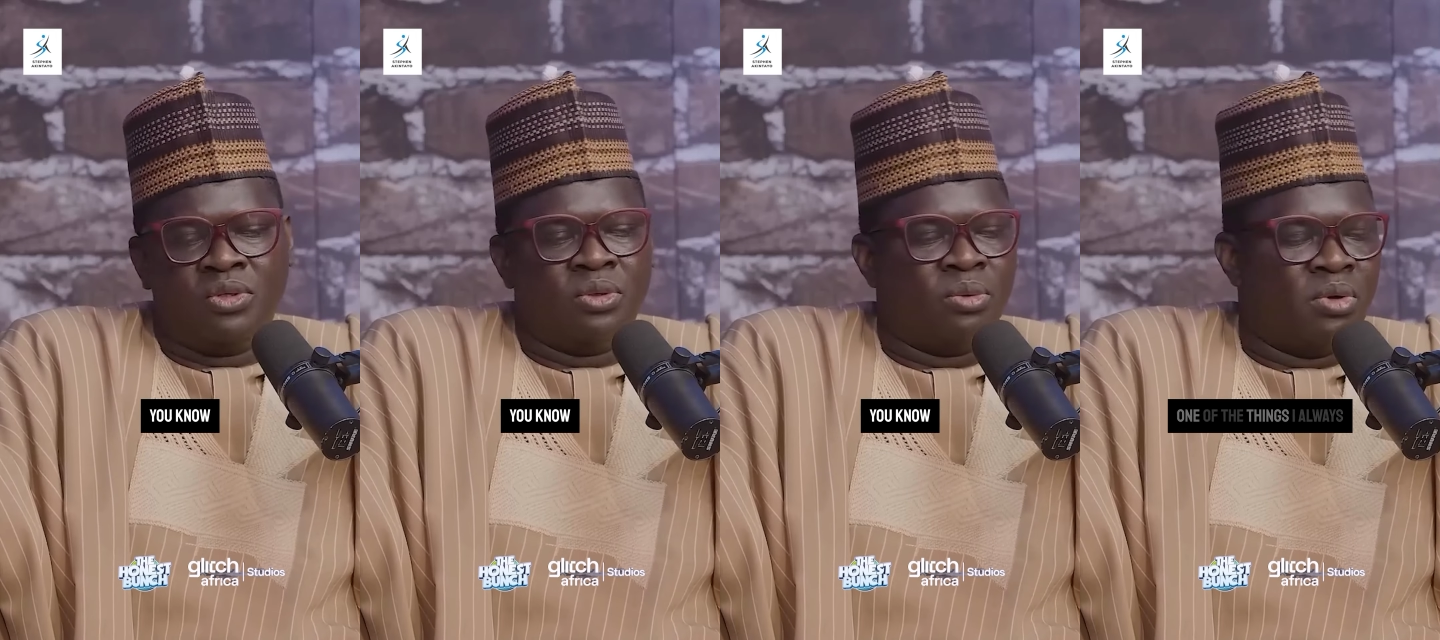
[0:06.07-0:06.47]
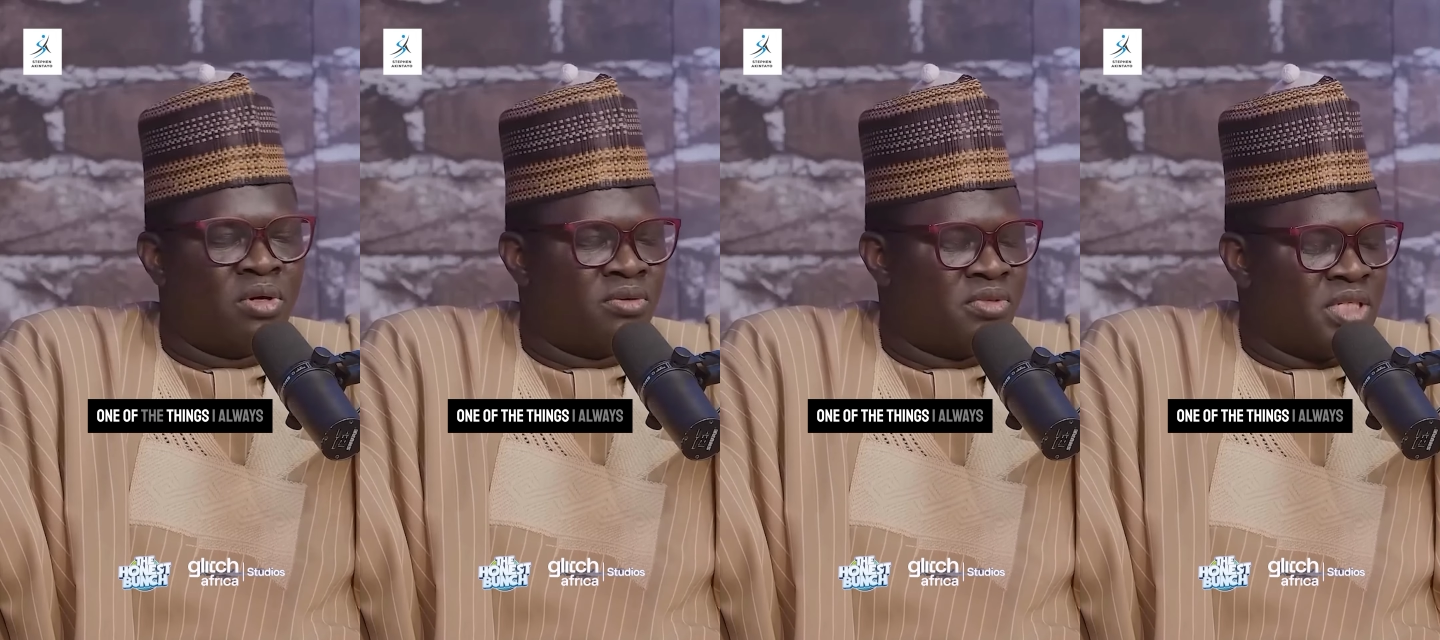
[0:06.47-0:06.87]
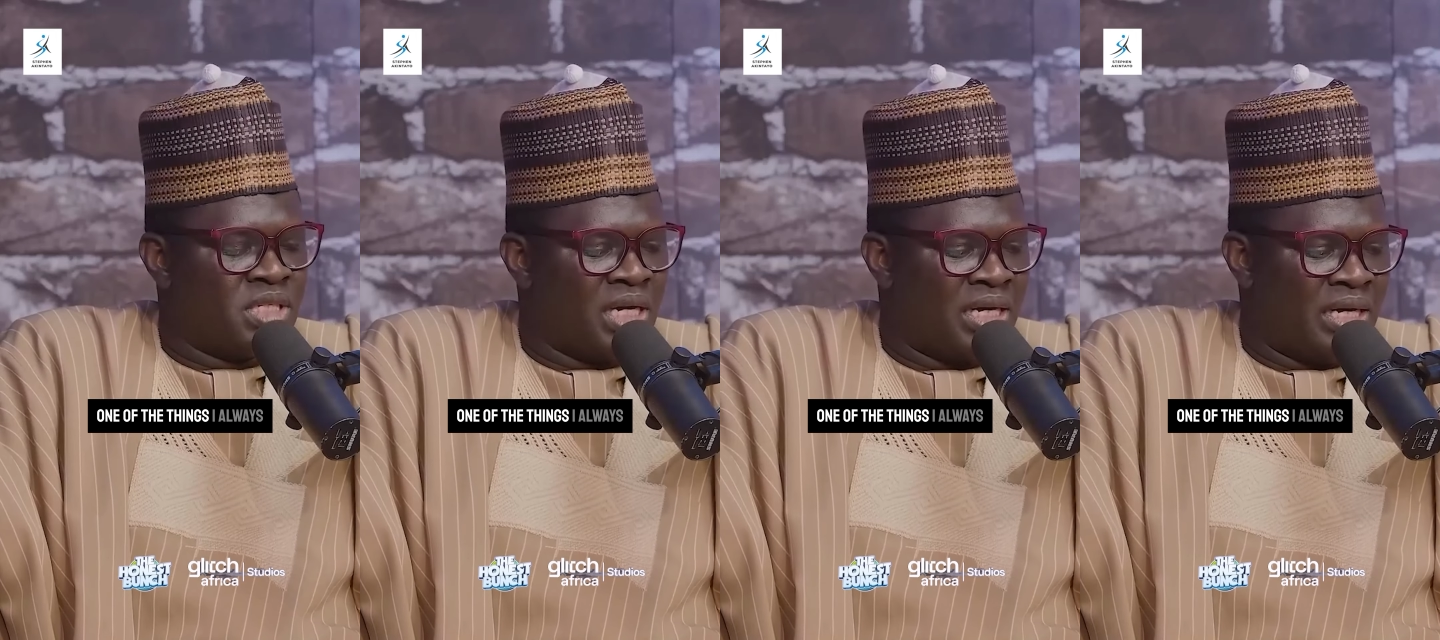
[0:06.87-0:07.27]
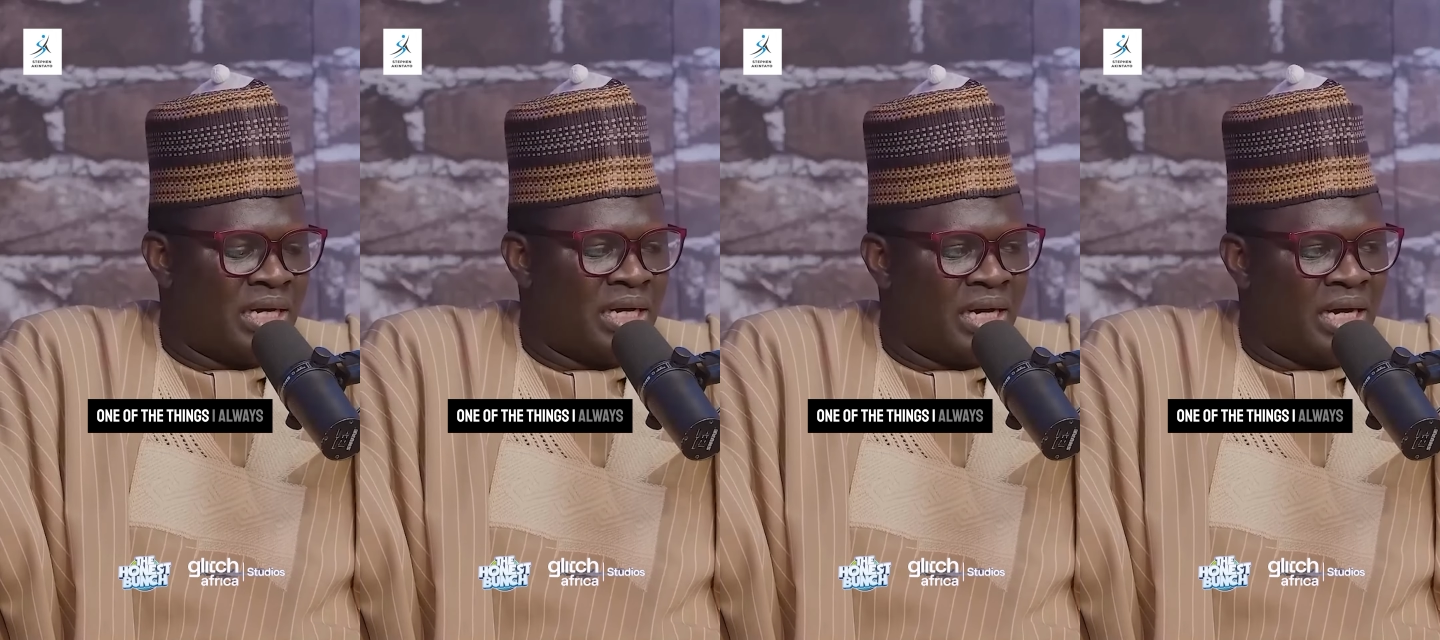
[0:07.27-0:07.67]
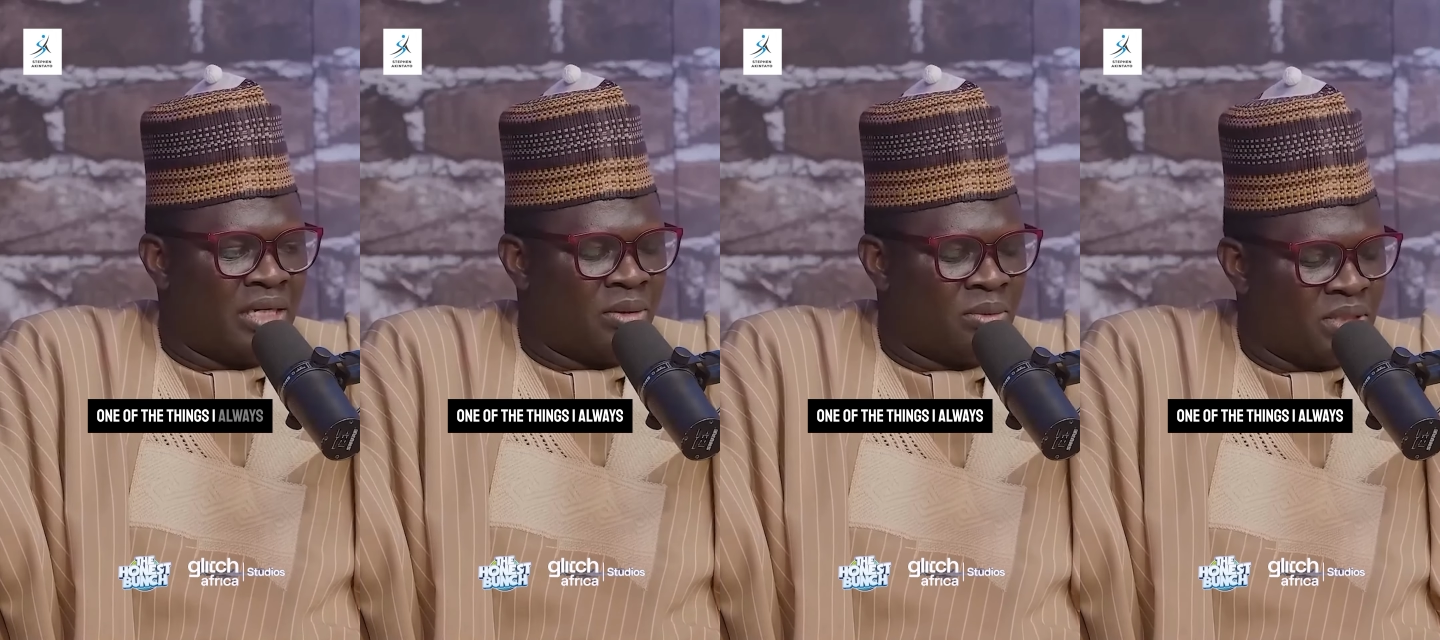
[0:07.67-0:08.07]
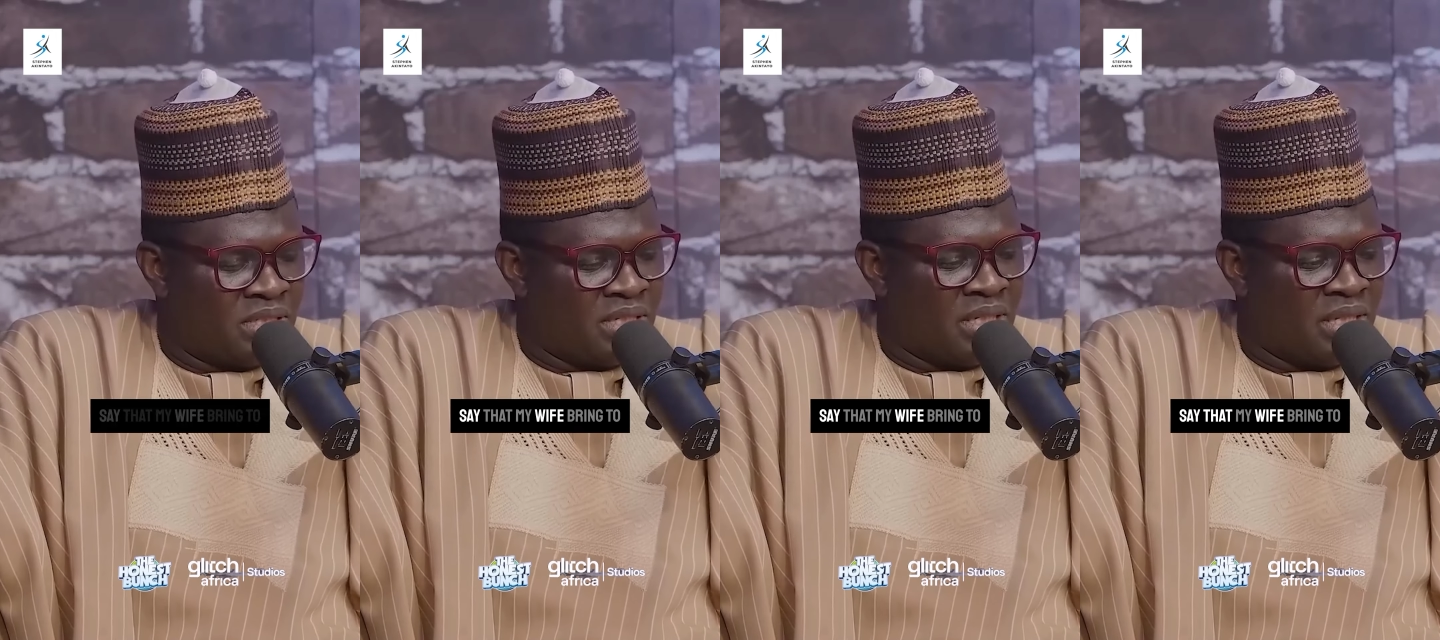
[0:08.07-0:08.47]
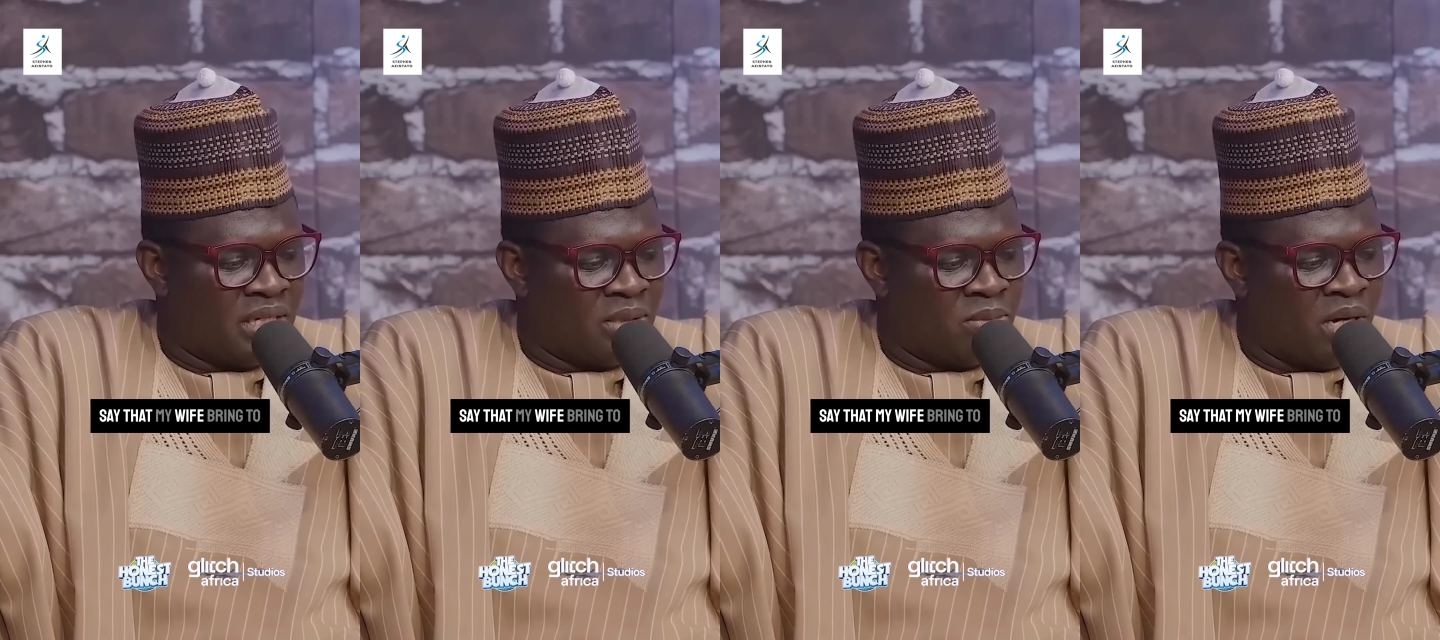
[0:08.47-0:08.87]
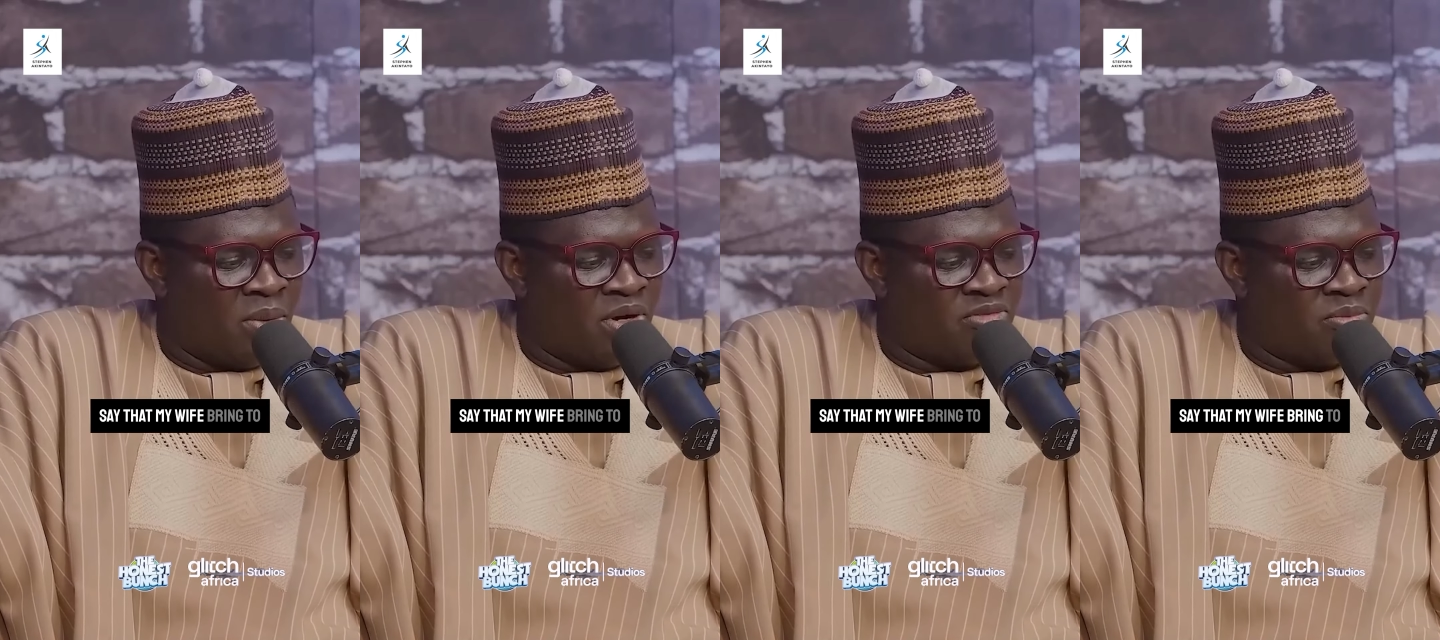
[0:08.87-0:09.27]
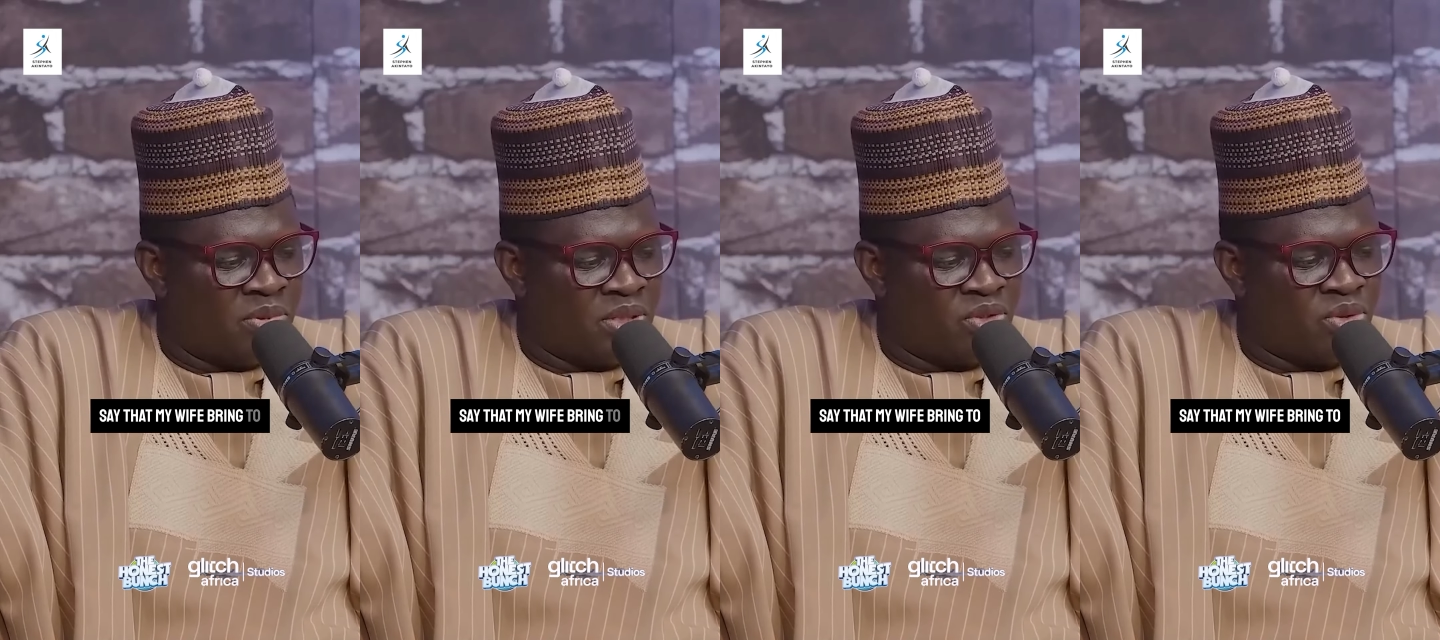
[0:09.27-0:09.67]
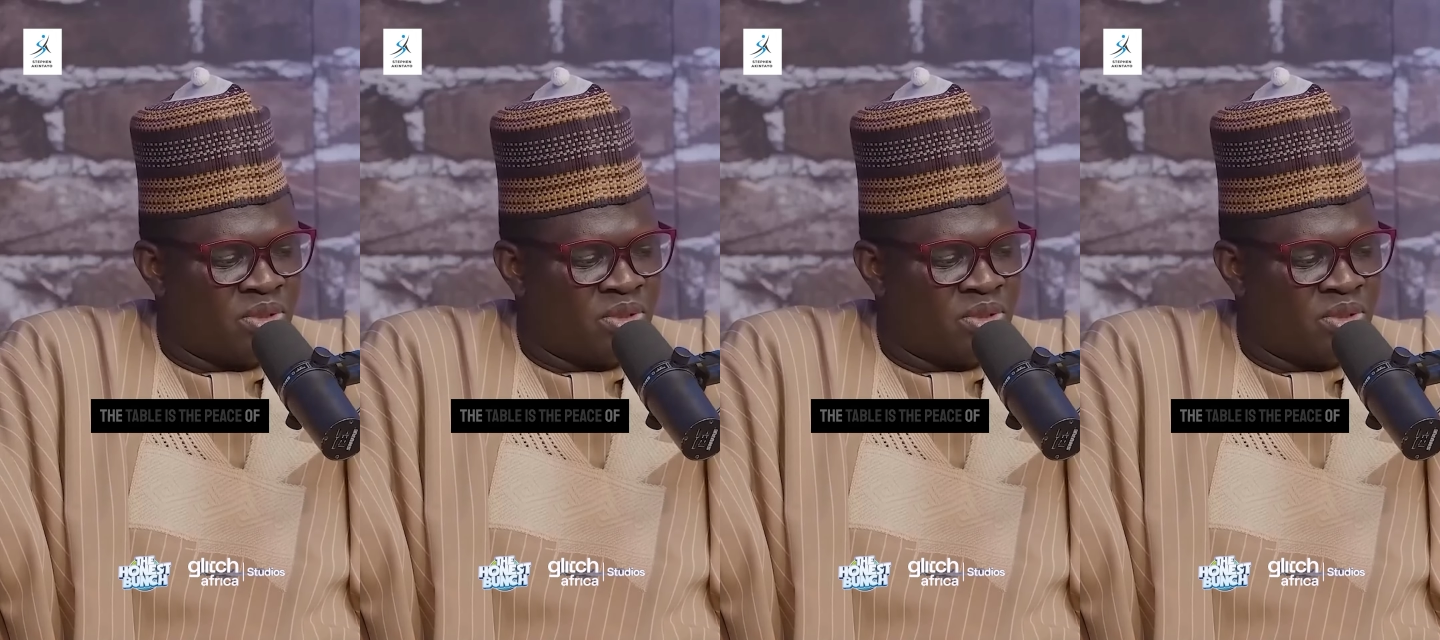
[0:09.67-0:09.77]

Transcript: You know, one of the things I, I, I always say that my wife brings